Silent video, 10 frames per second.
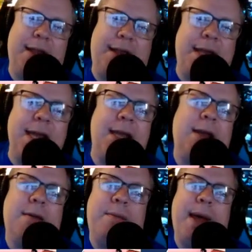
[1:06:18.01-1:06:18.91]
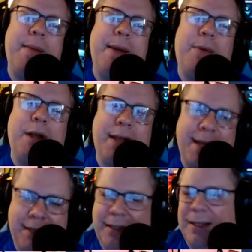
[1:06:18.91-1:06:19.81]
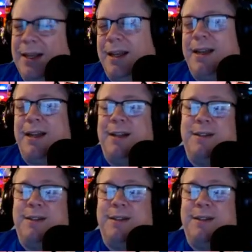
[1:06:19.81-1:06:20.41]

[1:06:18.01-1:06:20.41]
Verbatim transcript: the Batman, the podcast. Batman podcast.